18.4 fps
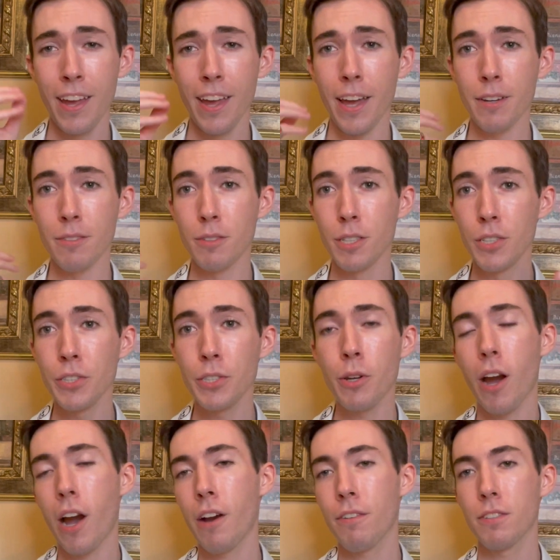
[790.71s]
and really
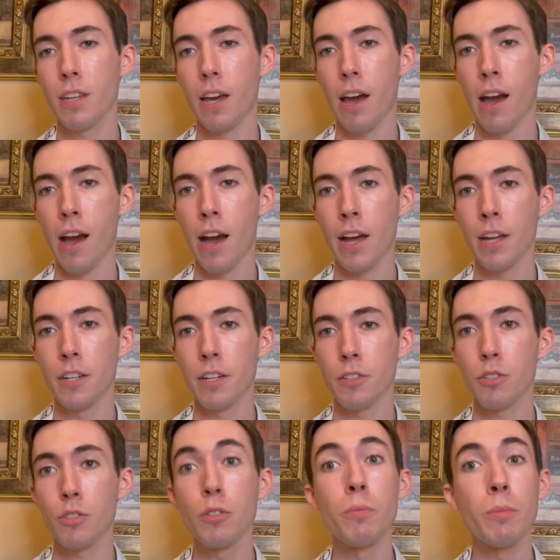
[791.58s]
you have to add a
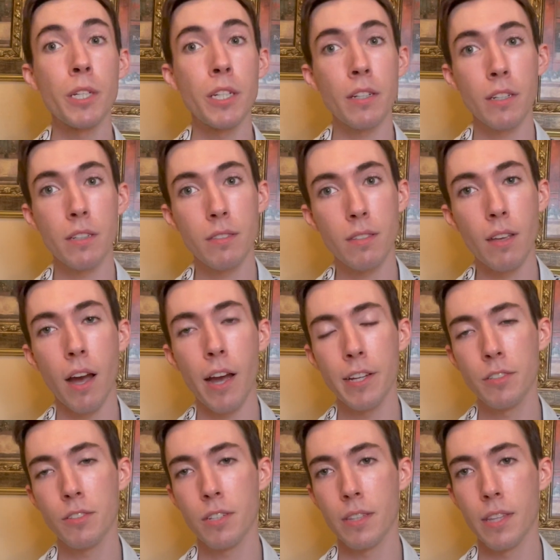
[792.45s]
human
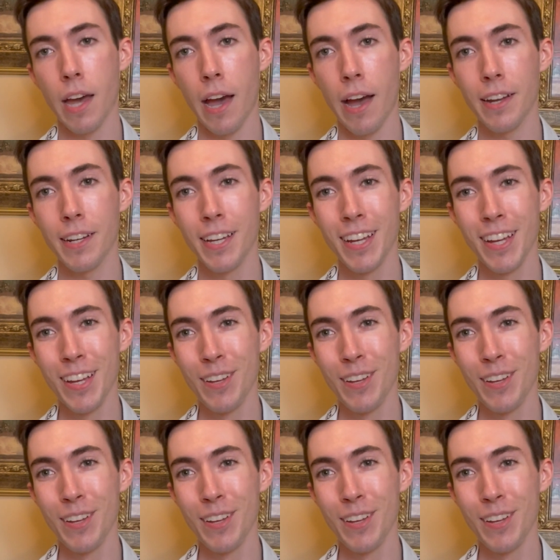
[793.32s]
side to that.